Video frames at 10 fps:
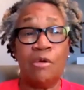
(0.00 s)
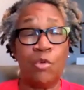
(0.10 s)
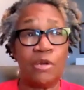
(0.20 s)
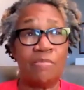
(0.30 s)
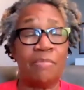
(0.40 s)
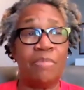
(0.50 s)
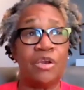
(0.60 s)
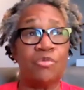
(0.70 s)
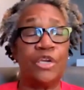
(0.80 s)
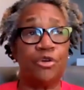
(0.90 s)
One of my
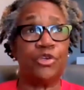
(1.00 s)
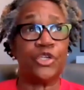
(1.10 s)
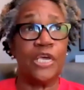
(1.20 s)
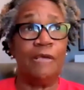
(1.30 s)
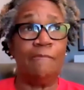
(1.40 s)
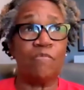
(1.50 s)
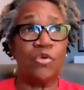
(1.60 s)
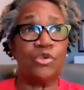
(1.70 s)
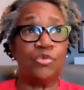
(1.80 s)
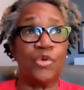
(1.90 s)
beta readers
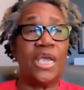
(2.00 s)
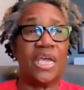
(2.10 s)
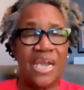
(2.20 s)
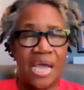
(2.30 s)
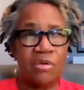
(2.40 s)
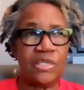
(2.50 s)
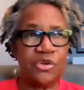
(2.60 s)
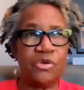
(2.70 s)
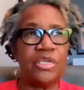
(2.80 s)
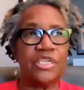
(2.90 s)
who's reading it now,
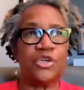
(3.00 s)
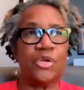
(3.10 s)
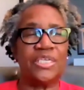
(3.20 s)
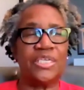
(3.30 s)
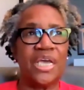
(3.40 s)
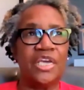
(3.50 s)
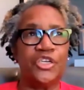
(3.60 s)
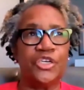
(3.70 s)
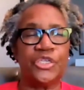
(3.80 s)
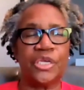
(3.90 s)
still in its early
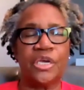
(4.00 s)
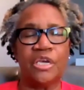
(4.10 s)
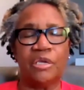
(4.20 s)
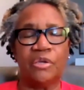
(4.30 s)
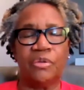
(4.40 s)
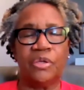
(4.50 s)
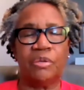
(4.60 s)
stages, uh,